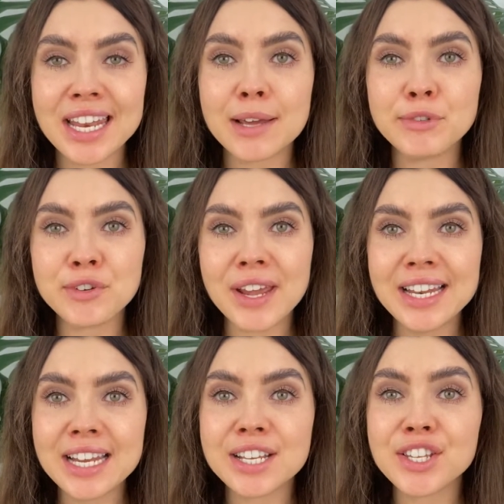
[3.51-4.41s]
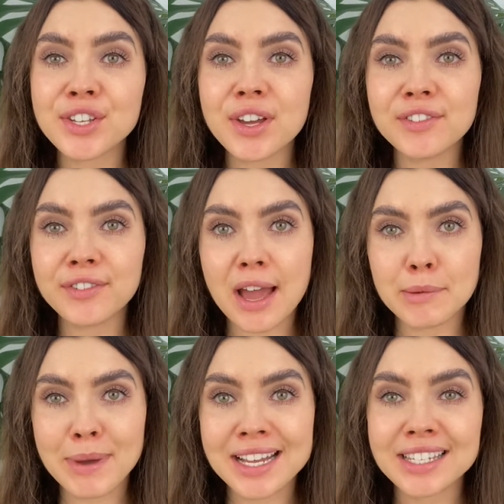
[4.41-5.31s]
and I'm trained and
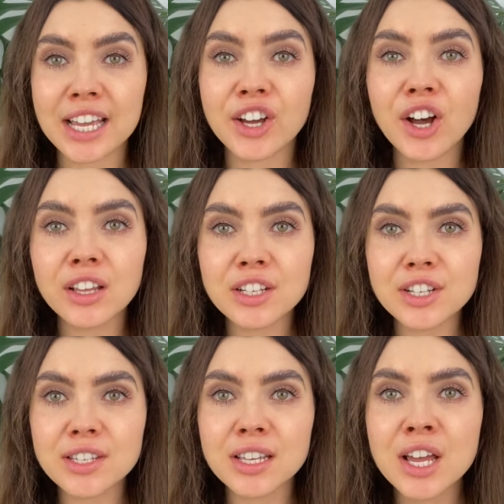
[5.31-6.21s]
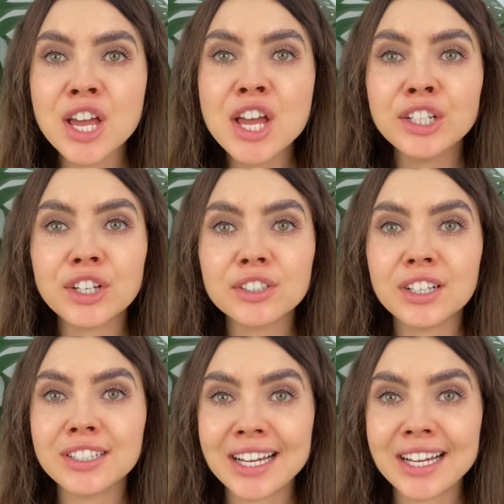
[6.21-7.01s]
certified by the psychologist Dr.